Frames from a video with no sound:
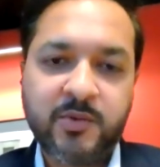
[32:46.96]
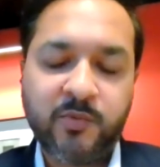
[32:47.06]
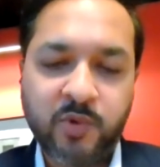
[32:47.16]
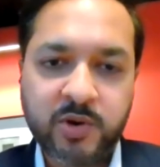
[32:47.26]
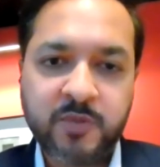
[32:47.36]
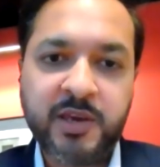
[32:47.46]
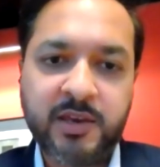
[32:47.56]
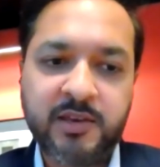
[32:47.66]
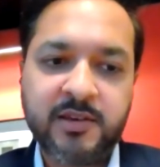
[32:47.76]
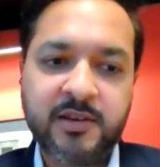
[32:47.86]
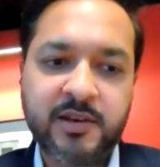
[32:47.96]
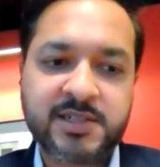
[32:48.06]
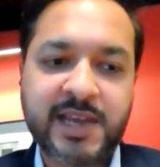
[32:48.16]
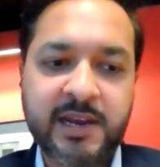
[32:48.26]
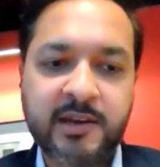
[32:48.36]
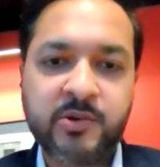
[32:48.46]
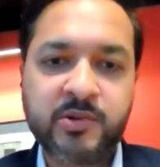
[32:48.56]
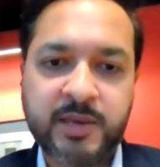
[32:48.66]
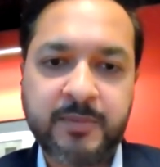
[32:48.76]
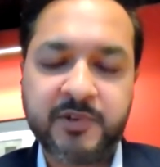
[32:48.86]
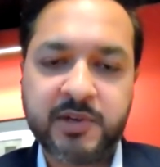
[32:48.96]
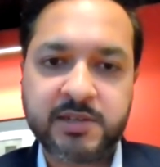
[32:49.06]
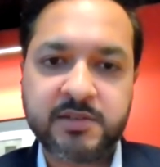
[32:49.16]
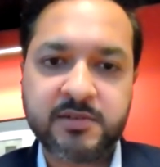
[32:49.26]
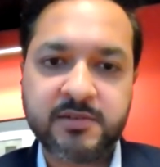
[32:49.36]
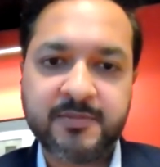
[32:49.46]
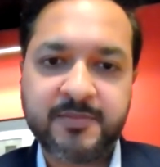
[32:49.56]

would be a standout theme for next year?